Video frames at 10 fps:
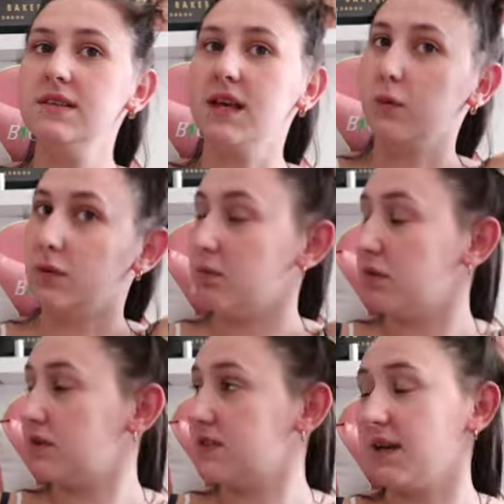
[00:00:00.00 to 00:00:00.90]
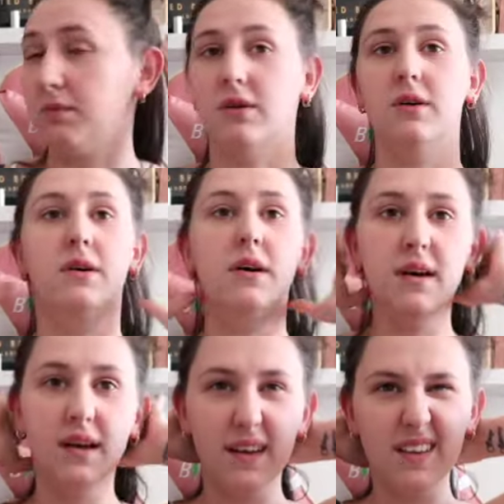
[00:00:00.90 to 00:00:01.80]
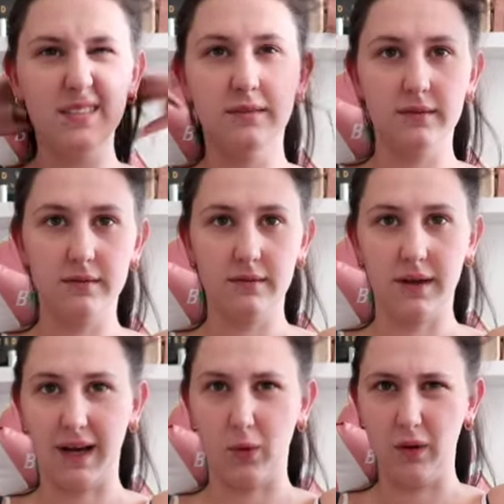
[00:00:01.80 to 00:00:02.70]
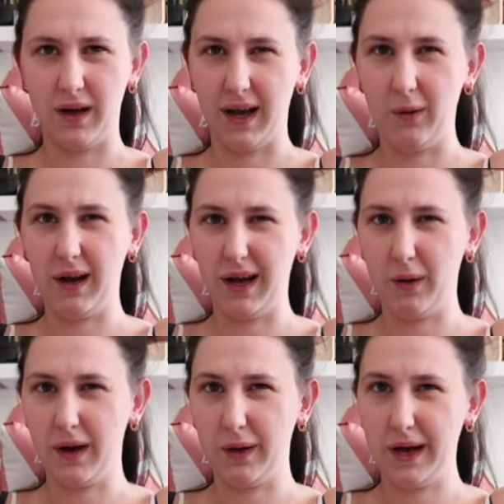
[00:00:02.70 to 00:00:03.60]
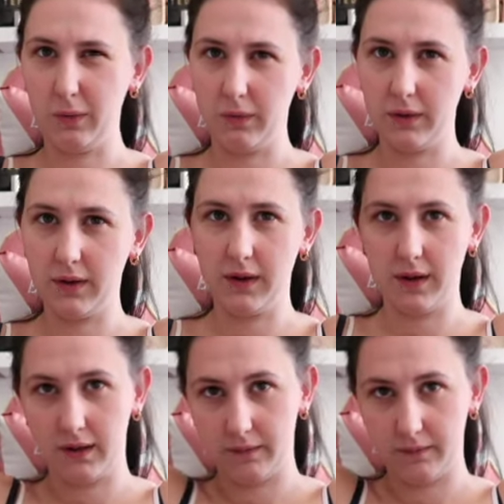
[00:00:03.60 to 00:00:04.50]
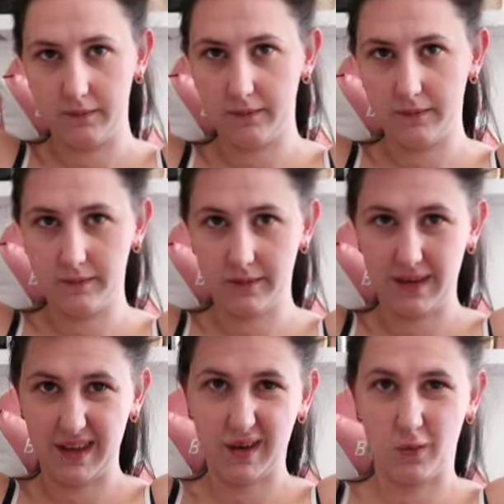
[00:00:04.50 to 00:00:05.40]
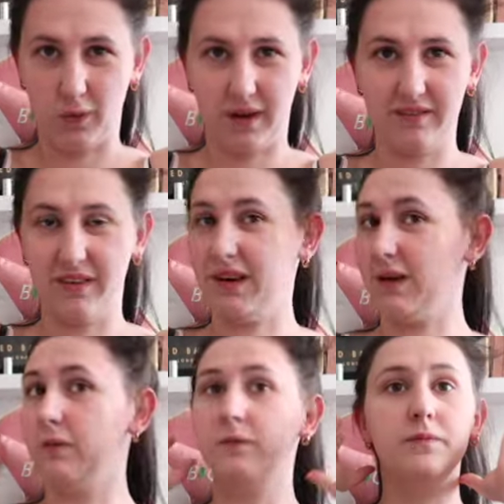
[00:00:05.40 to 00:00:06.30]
Same with Buster, but... ow, ow, ow, ow, ow. They can wait for now.